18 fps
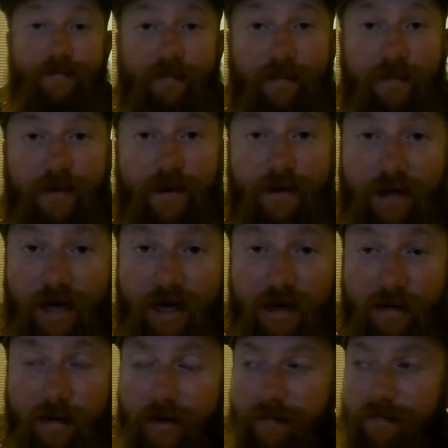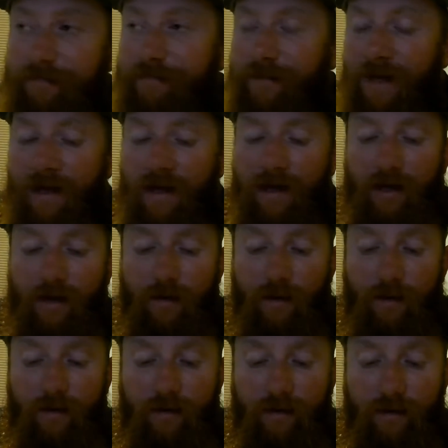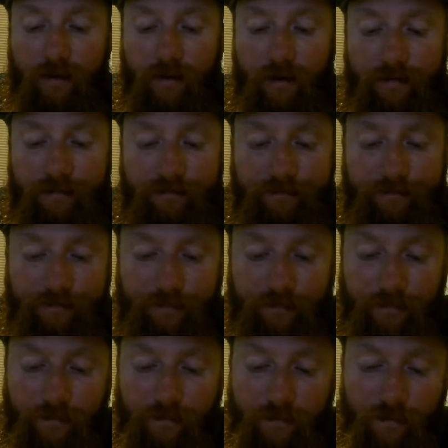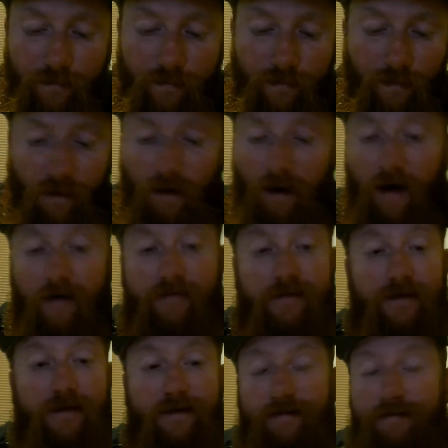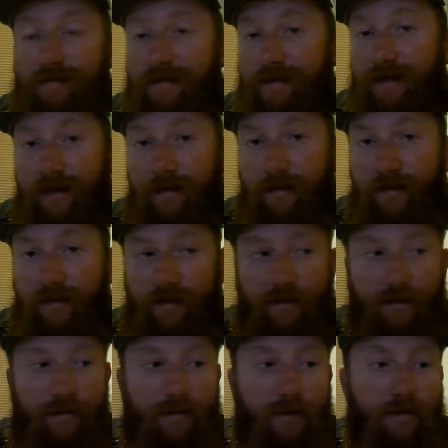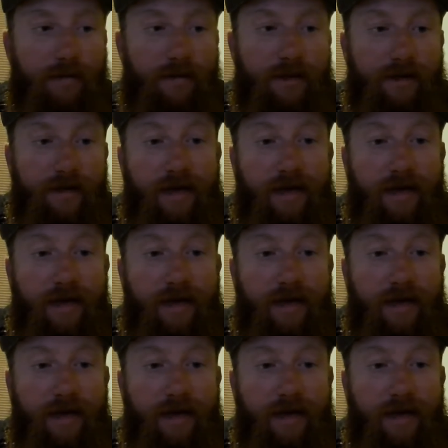the chatterbait can work really well. Obviously, sticking with the green pumpkin,